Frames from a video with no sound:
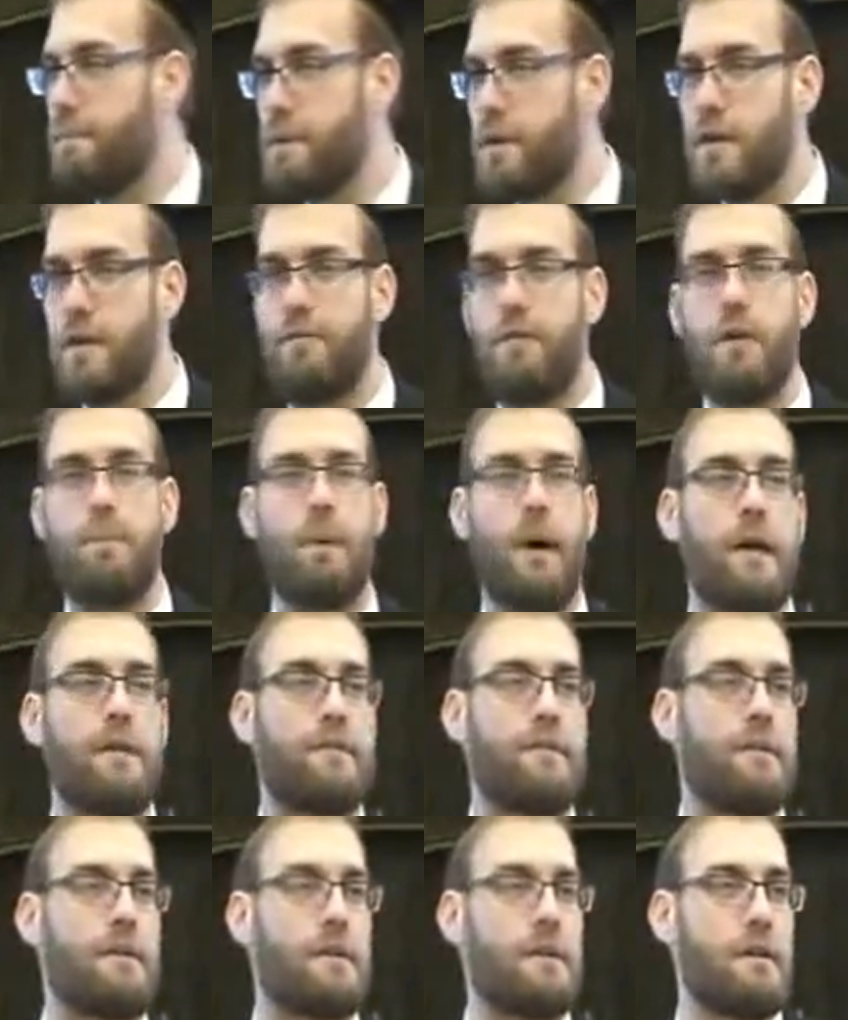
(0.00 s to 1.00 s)
Beautiful
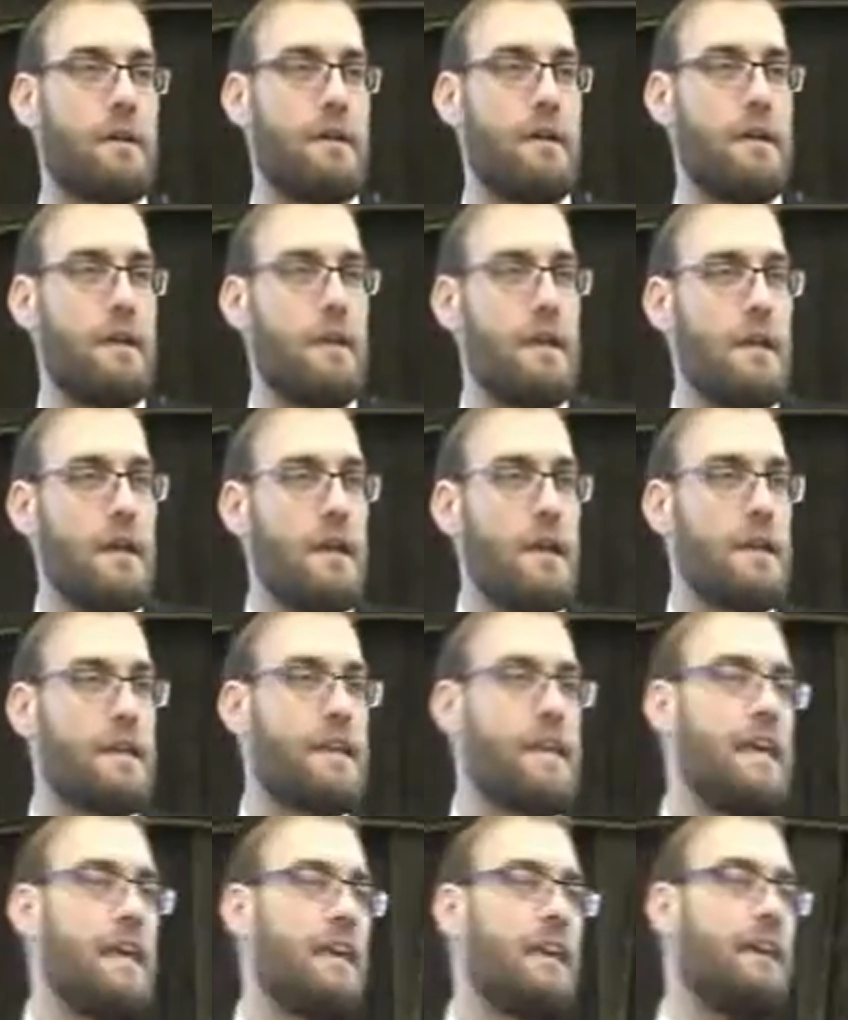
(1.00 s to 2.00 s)
pasuk.
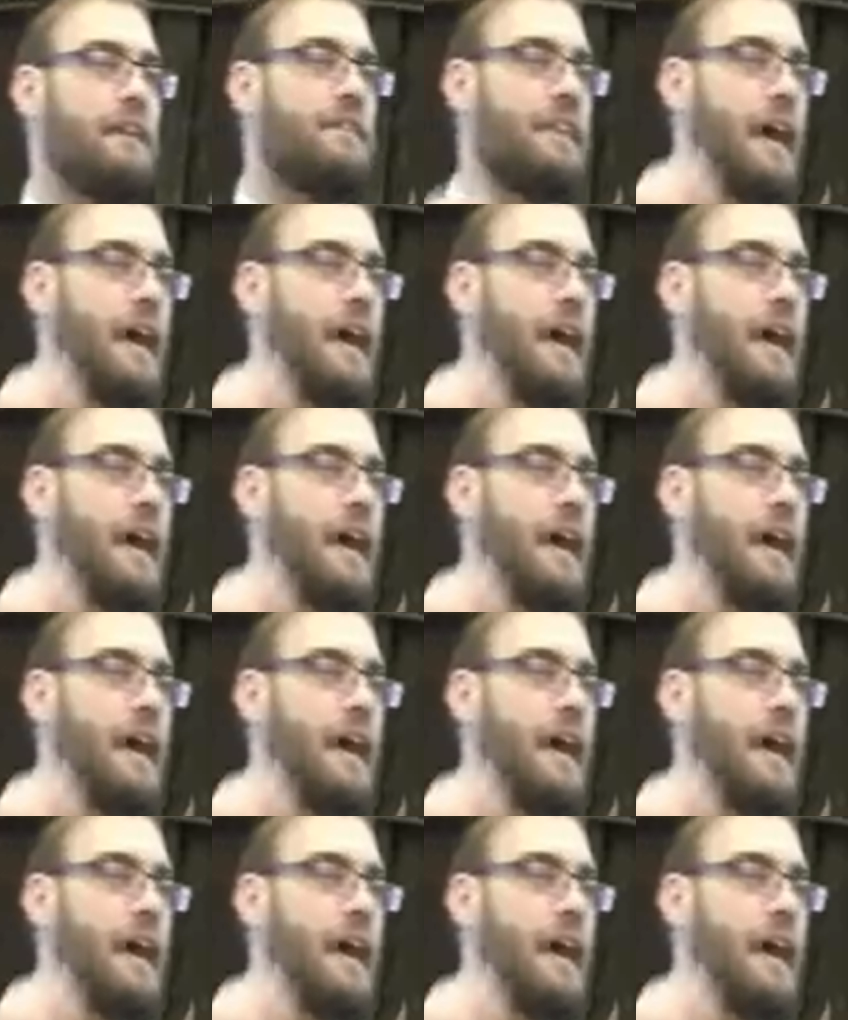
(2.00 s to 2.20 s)
Ki